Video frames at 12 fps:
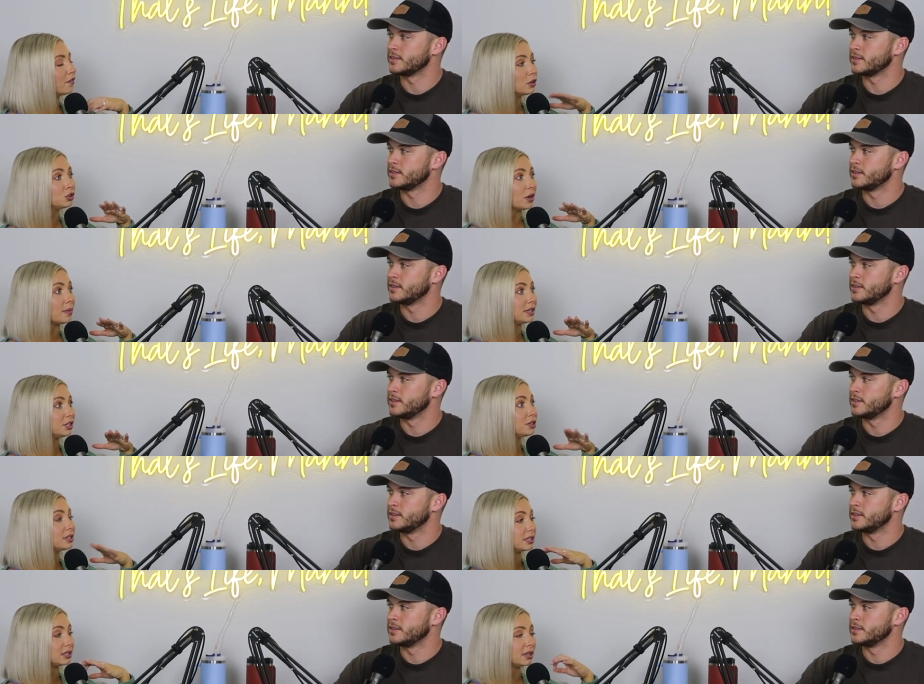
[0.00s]
Speaker 1: First
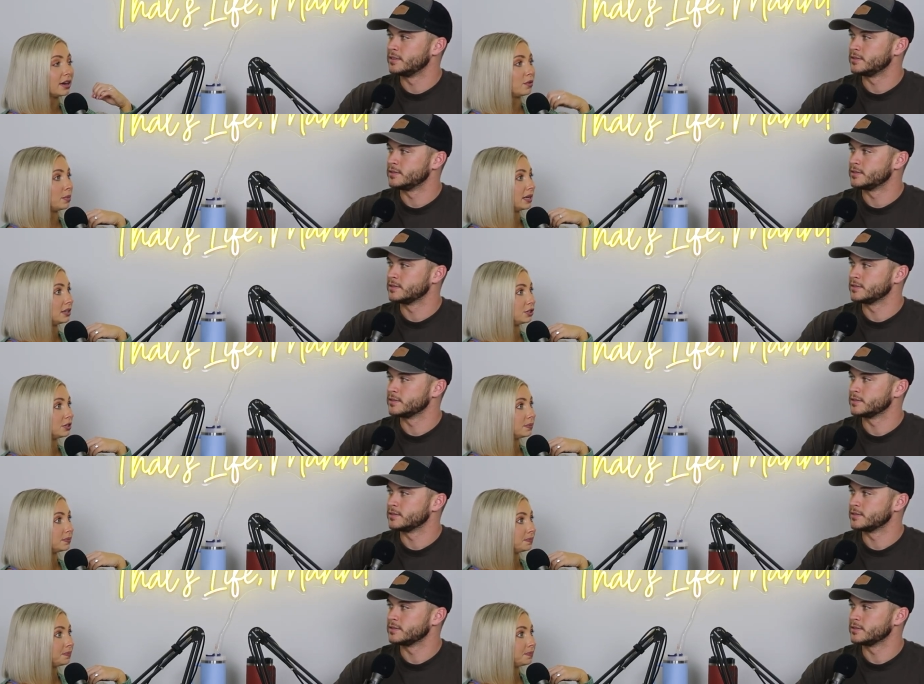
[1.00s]
trimester is a son of a bitch.
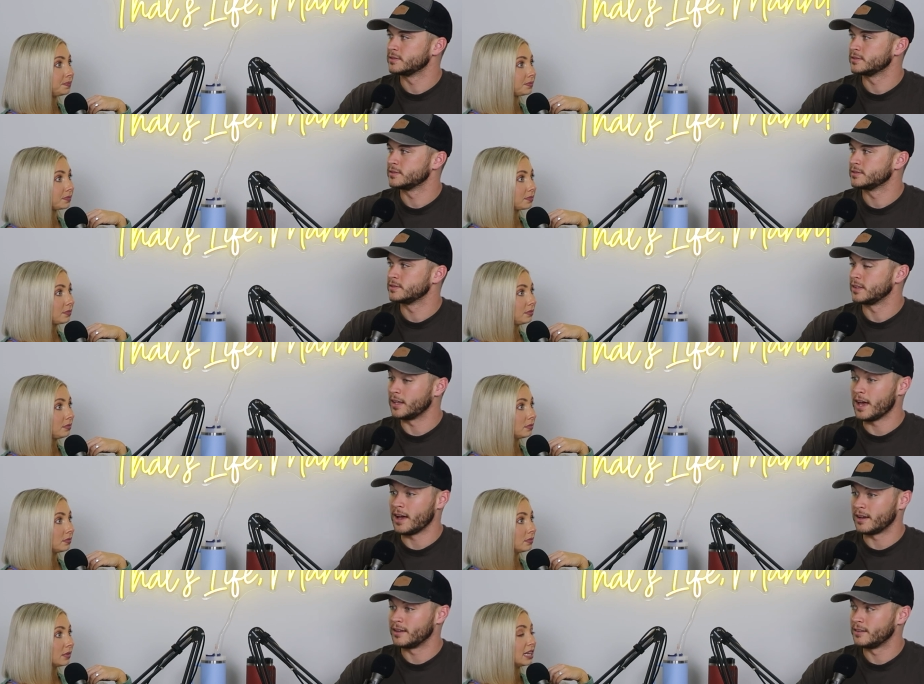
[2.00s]

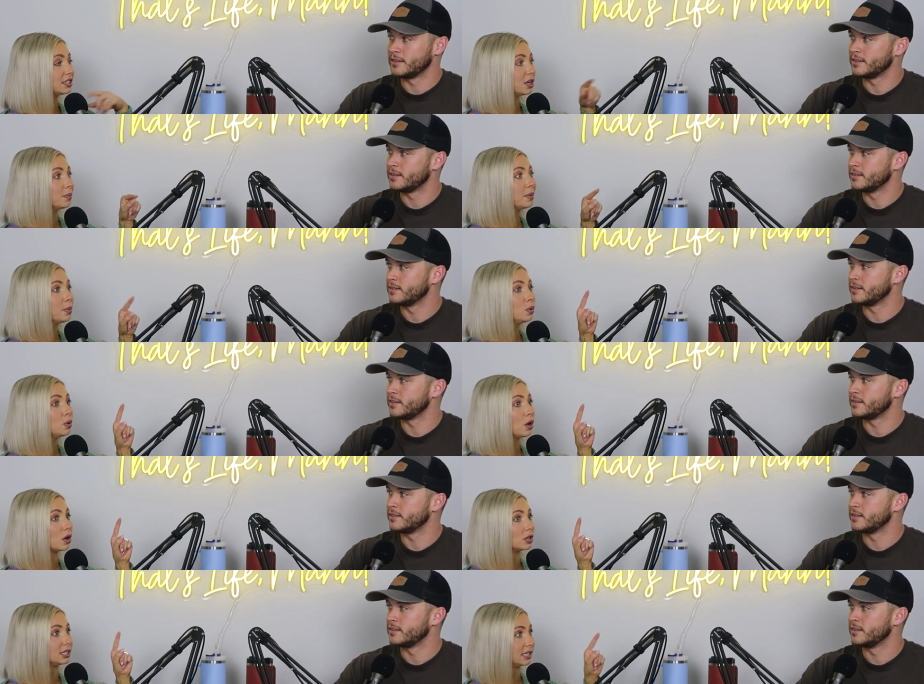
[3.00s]
Yeah. And some people
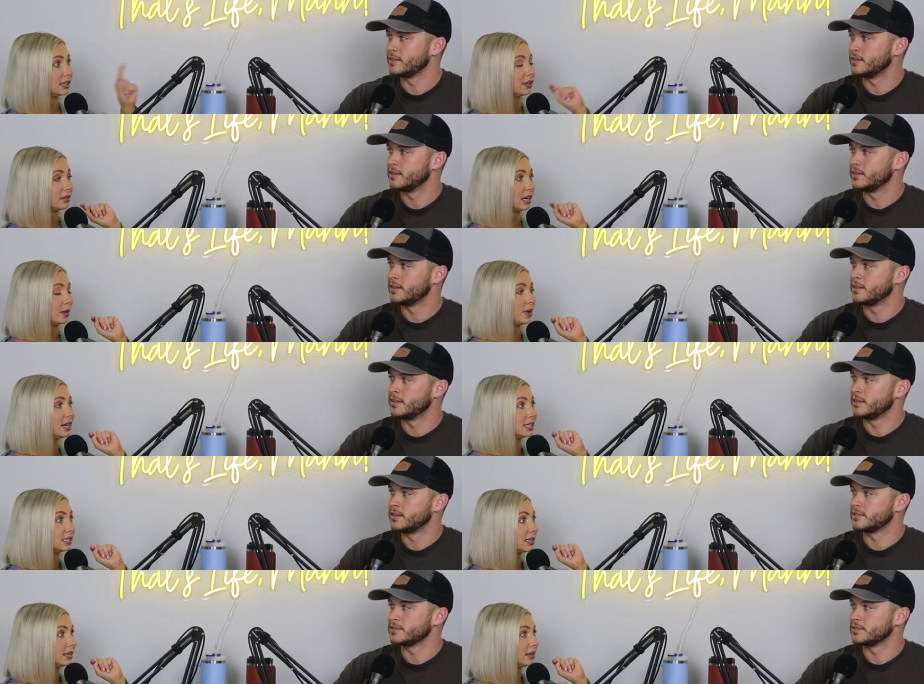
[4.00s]
are sick their entire
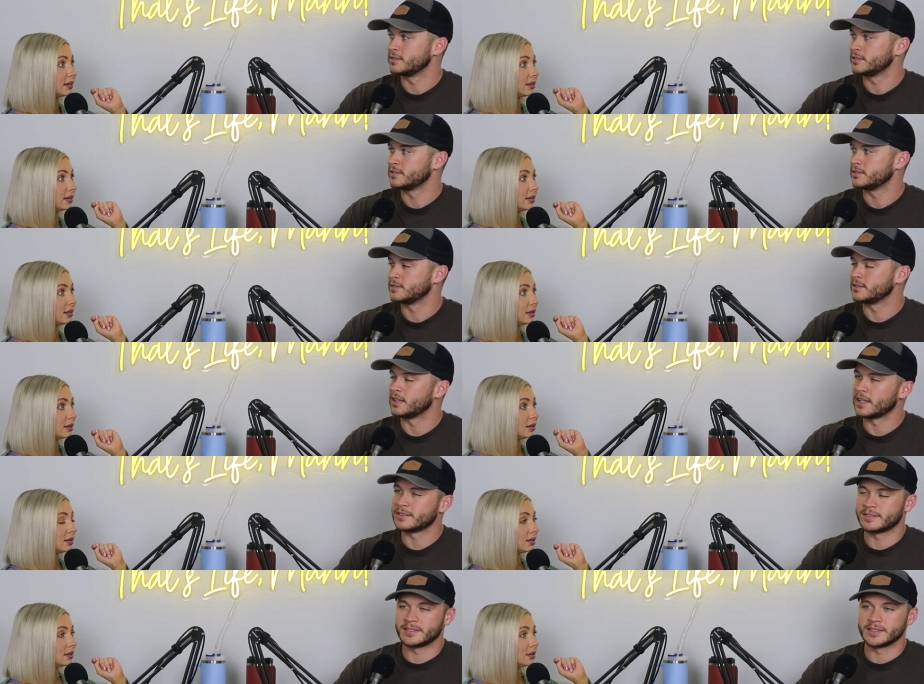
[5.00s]
pregnancy.
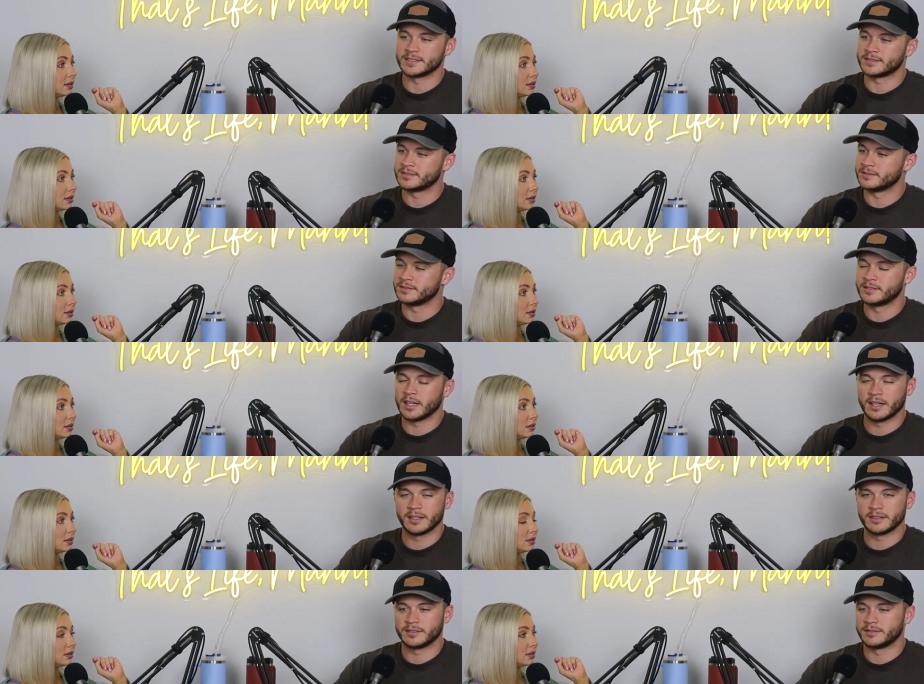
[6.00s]
Speaker 2: That's just
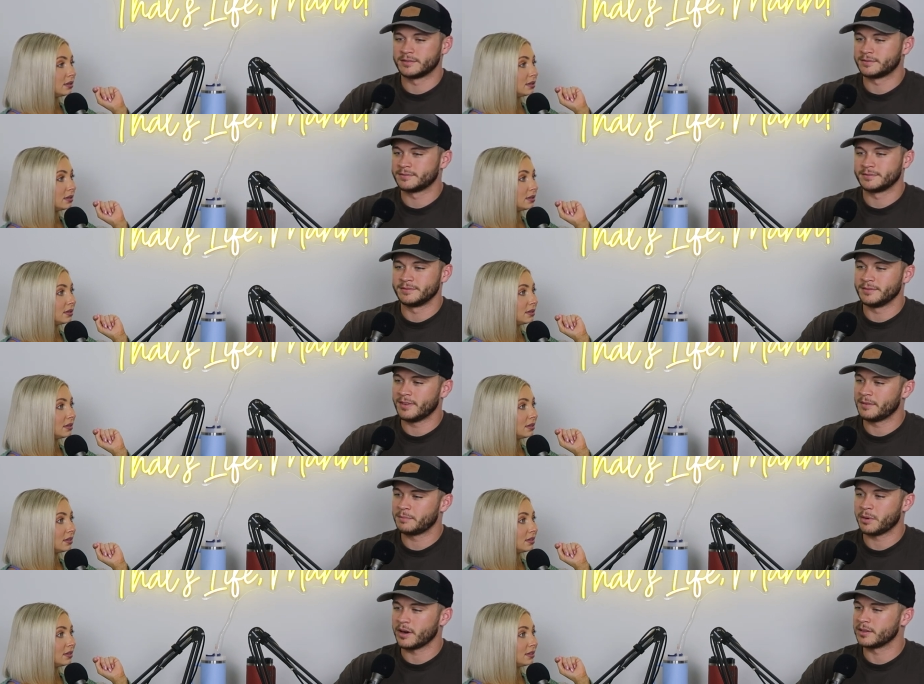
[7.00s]
God.
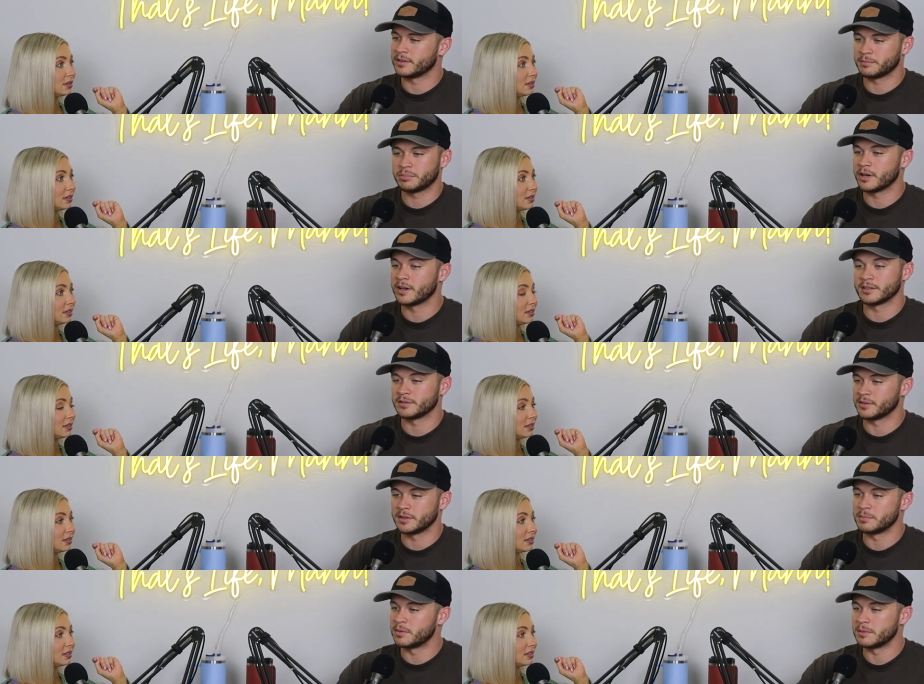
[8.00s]
Prayer prayers
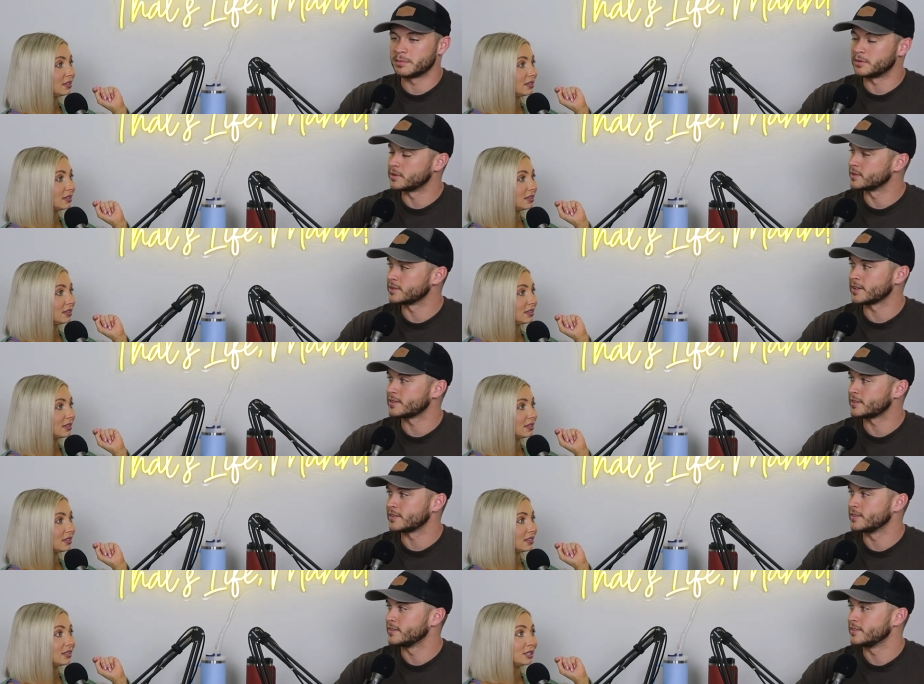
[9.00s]
for you people because
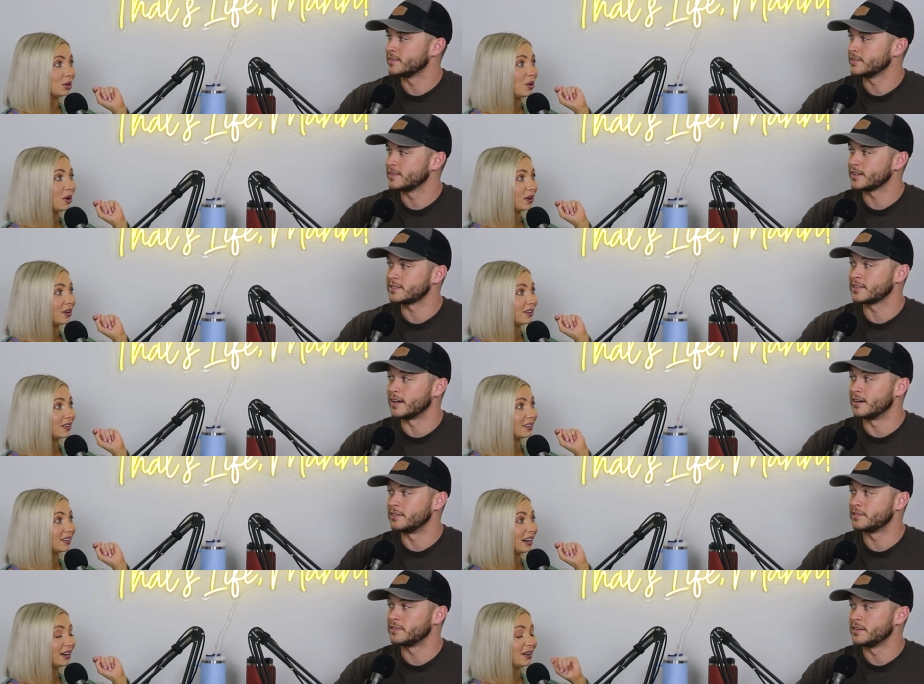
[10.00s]
that's it's hard. That's
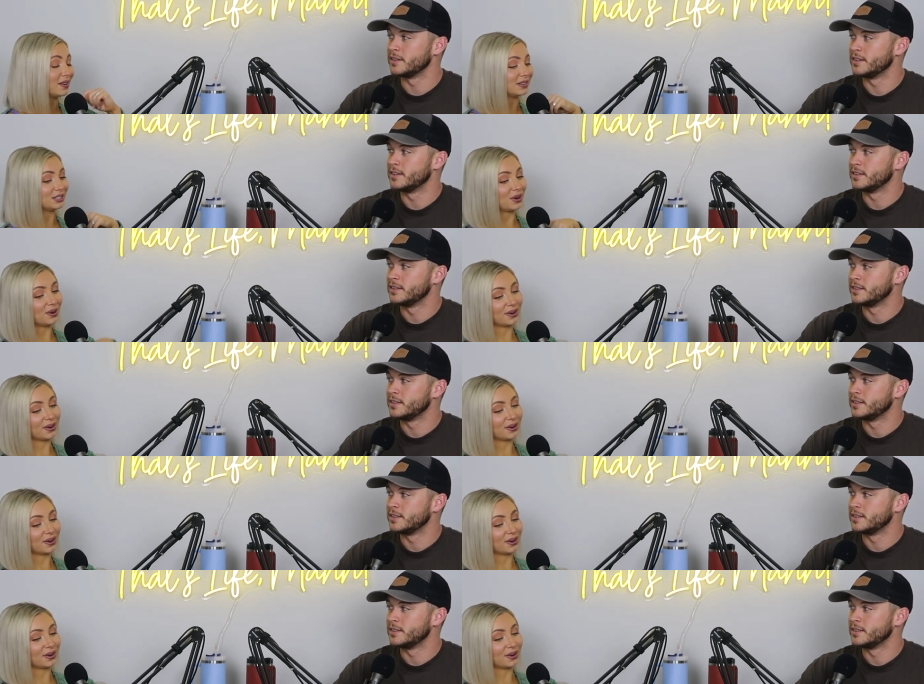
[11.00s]
tough.
Speaker 1: I know it's